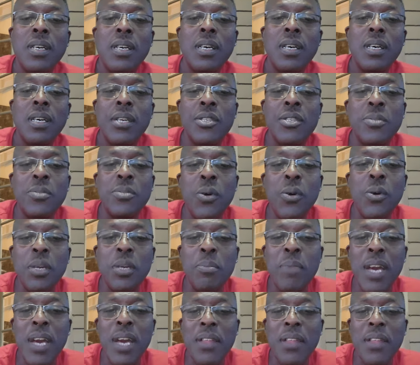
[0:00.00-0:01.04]
You're smoking
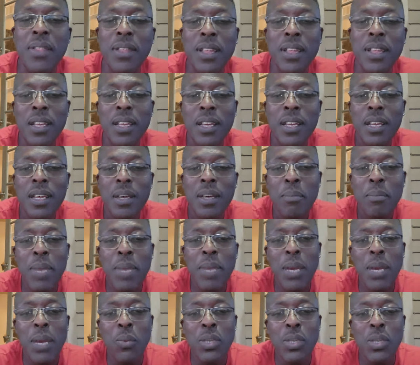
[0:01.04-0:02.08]
meth?
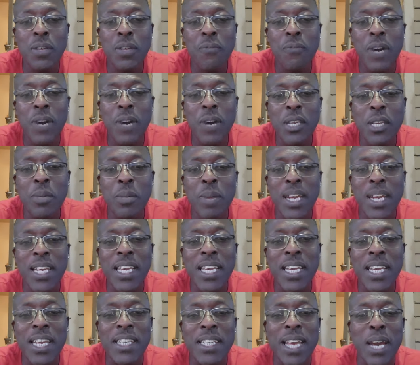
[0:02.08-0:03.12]
Man, what the fuck? You better
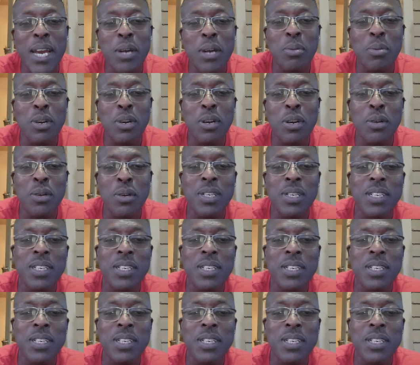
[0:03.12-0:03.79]
kick down, bro.